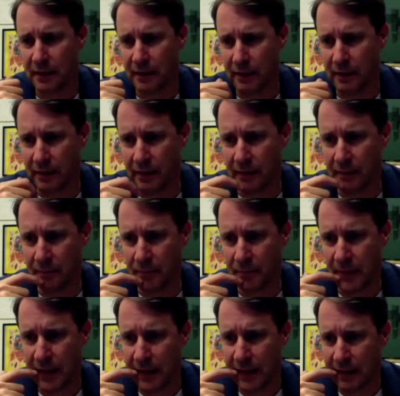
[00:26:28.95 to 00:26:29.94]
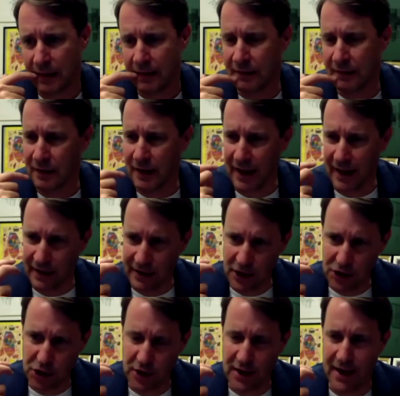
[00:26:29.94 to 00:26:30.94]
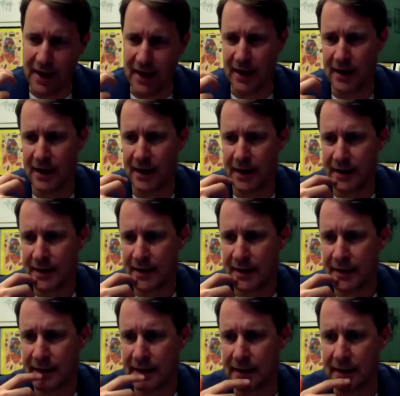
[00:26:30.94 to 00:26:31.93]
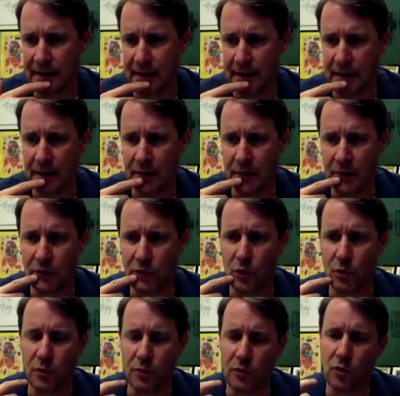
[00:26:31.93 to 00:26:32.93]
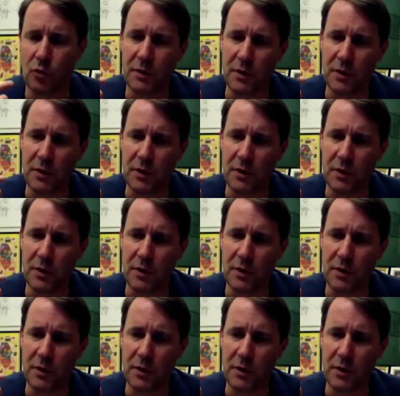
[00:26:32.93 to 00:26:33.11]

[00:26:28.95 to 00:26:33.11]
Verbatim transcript: um, in a national airline, uh, to, to